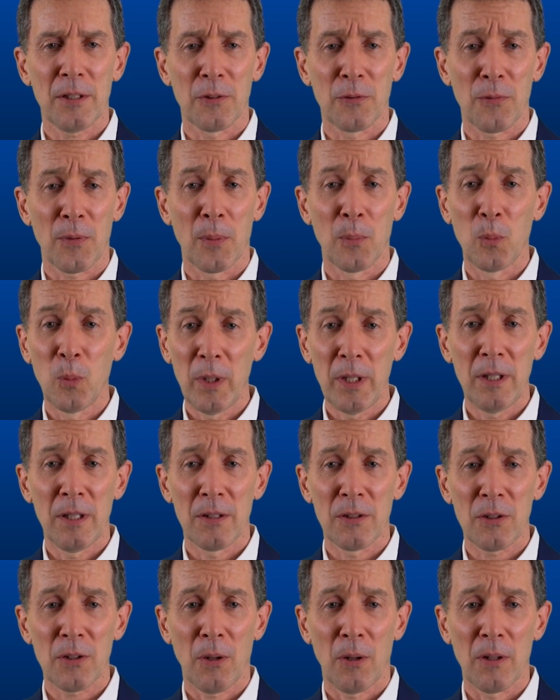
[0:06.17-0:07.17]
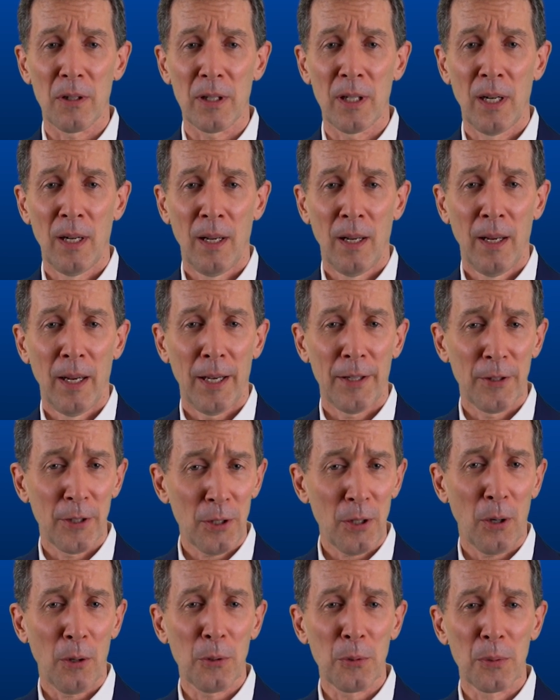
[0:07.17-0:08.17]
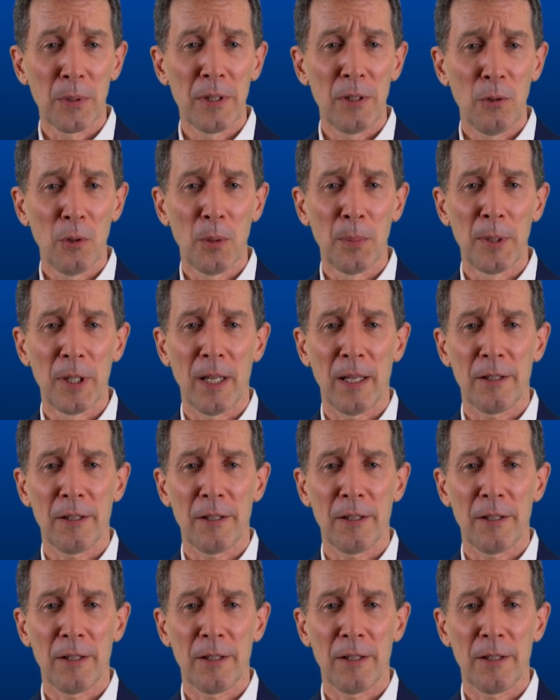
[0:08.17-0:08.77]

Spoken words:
is from wind and solar, and the total renewable